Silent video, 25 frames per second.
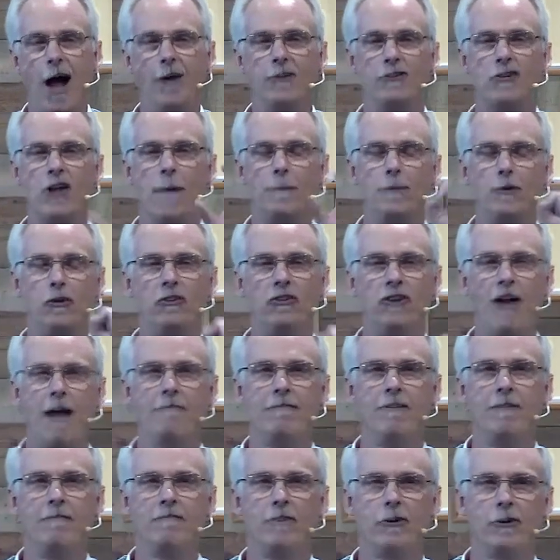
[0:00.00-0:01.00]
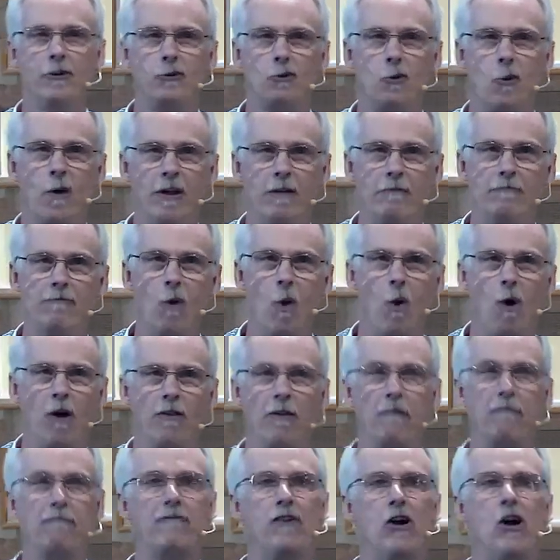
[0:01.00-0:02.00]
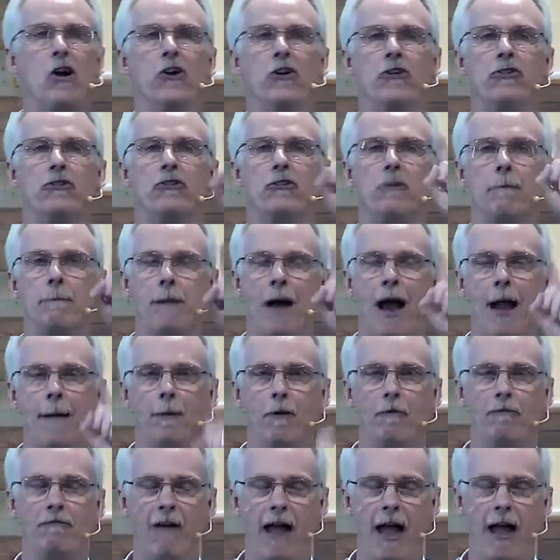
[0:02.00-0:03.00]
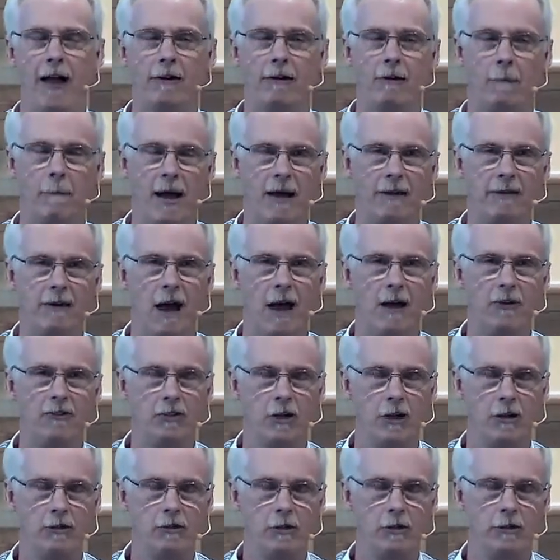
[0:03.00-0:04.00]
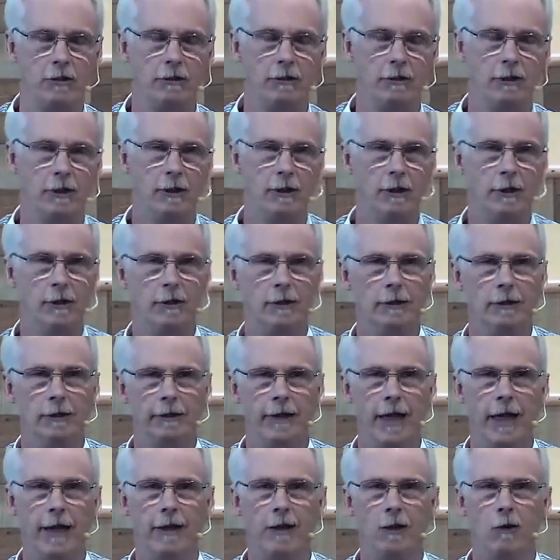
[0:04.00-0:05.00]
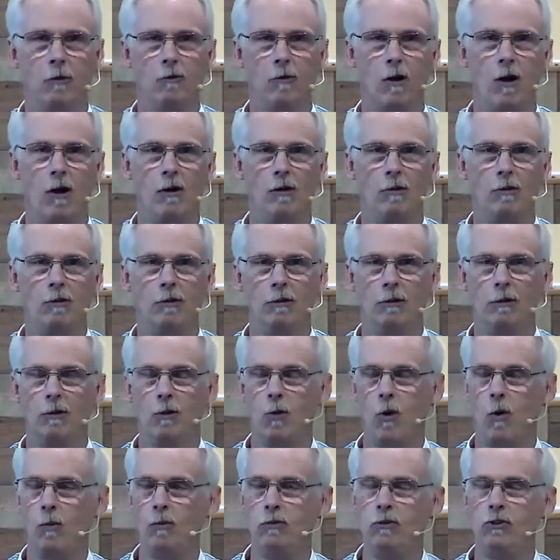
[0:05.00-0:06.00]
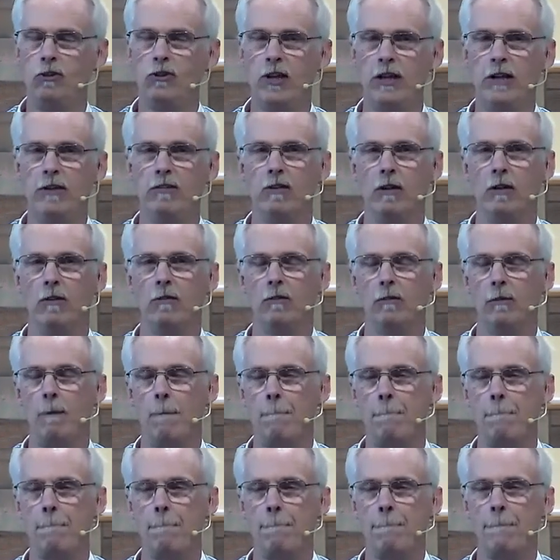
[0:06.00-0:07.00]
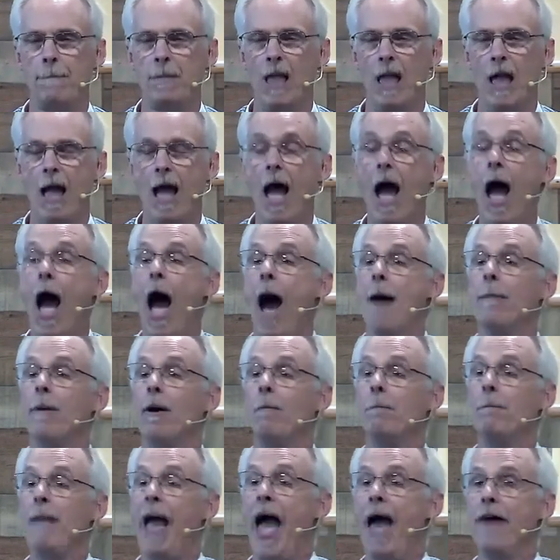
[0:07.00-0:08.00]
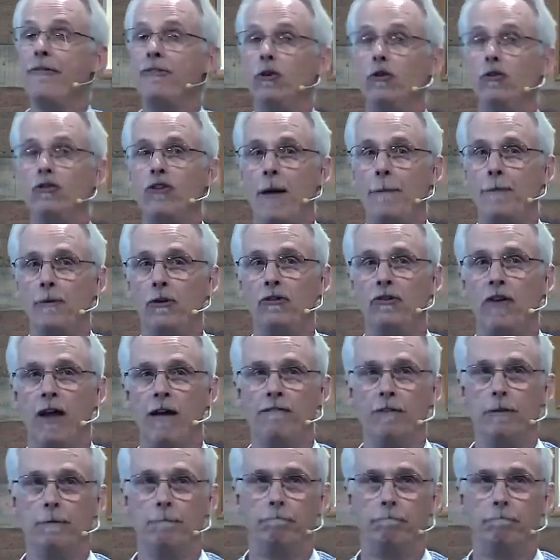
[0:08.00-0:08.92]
chapter 7, verse 24, the first Bible fact about not judging. Can't go wrong quoting Jesus. How about Matthew chapter 7?